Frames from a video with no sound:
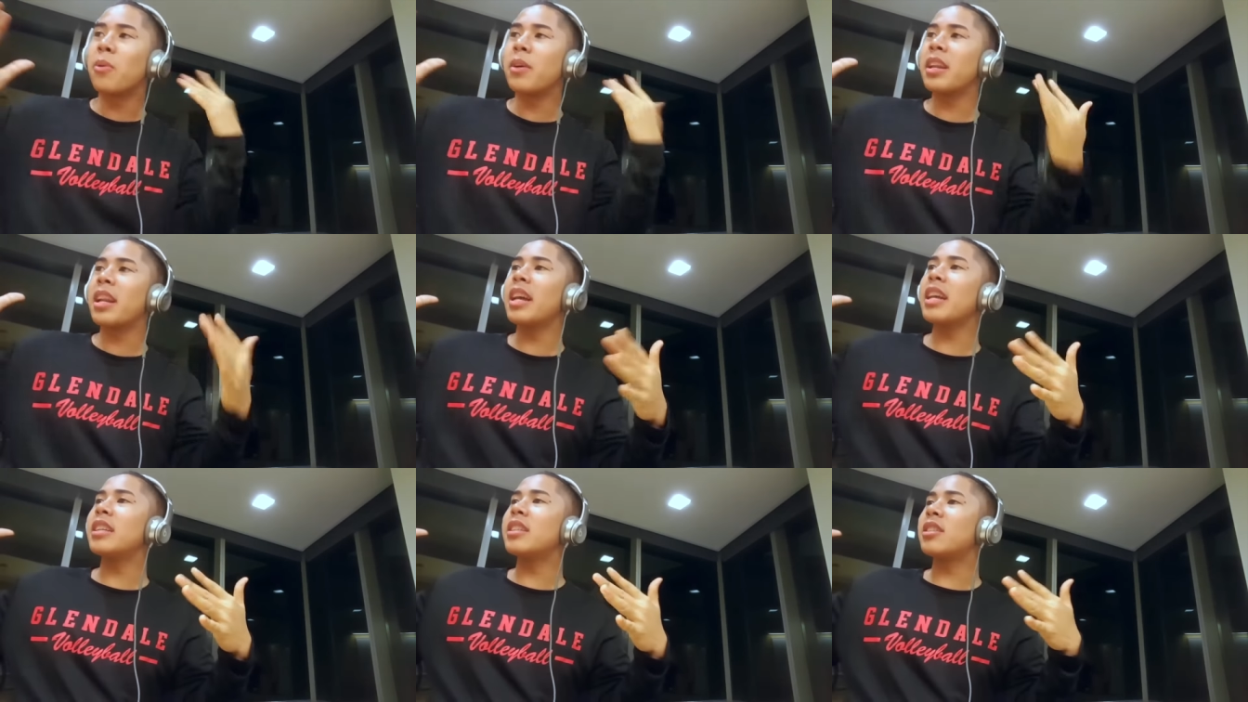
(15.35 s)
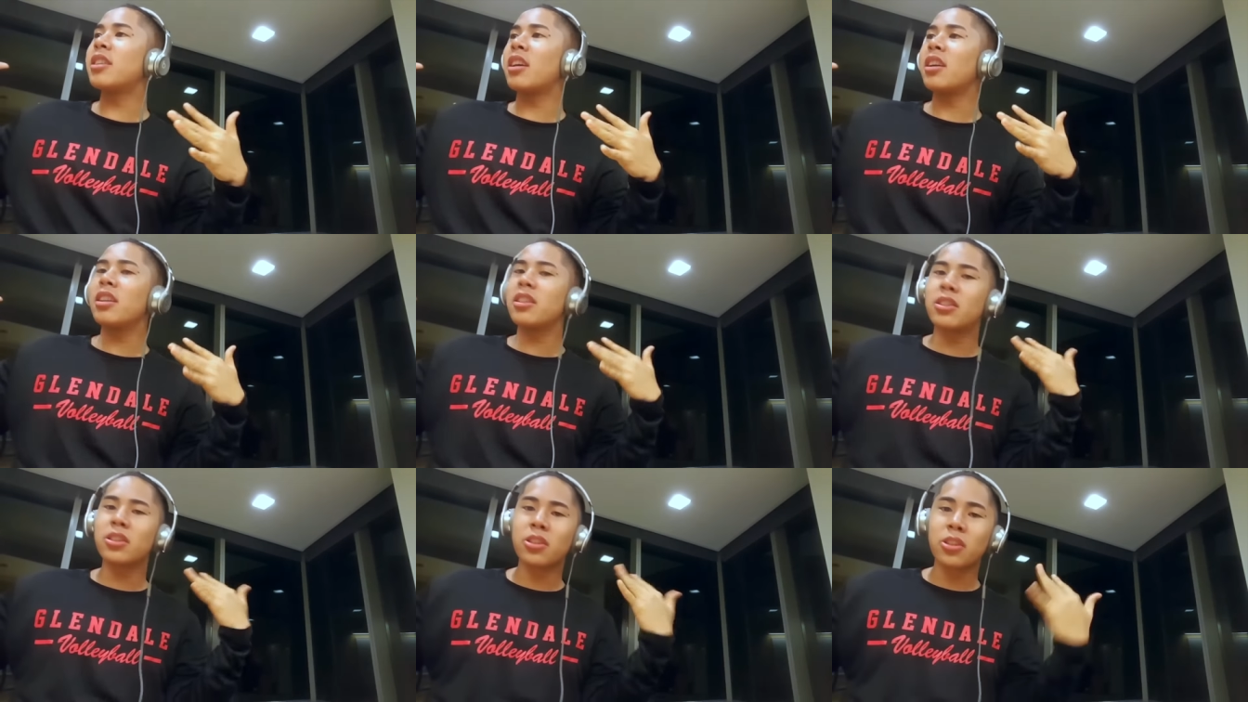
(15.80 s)
when I
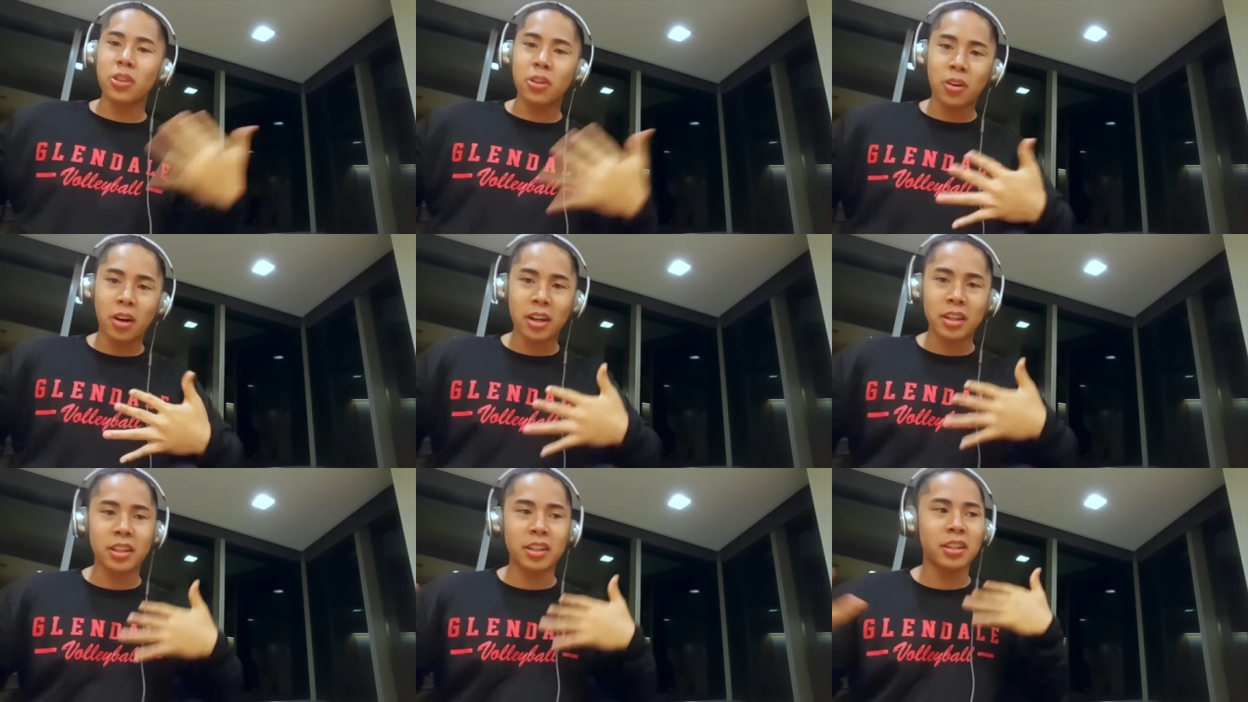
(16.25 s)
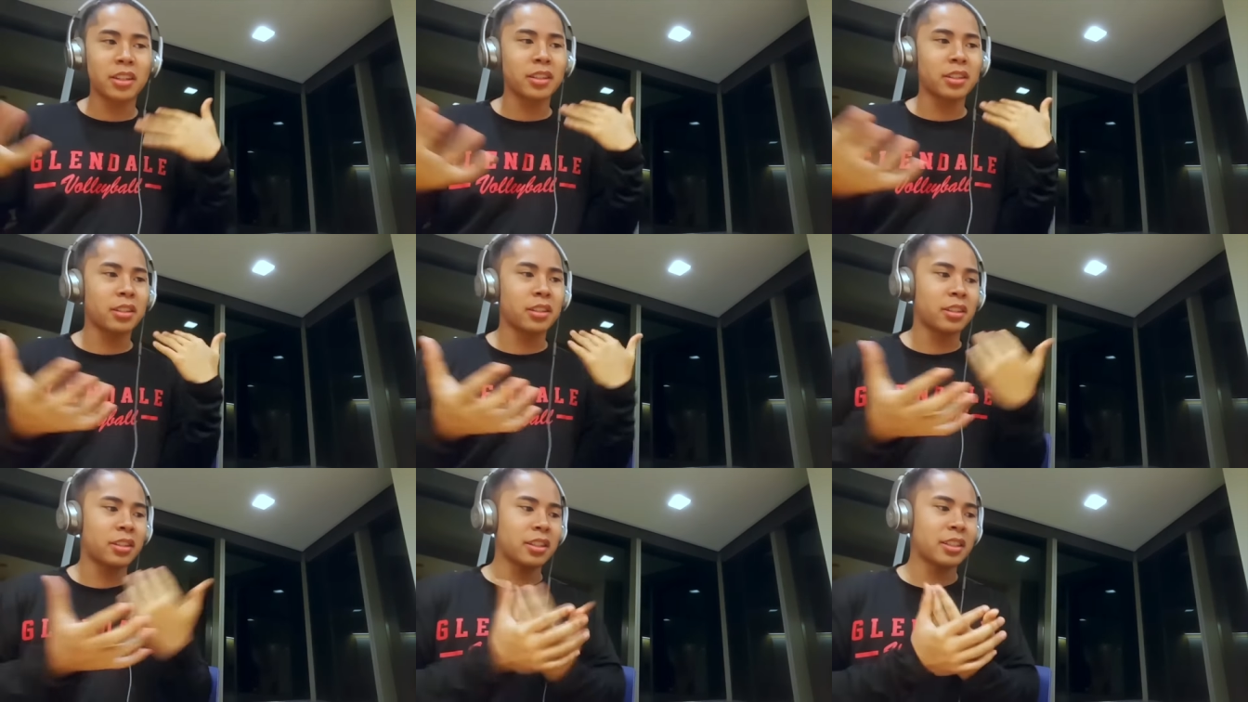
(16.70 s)
started to go on a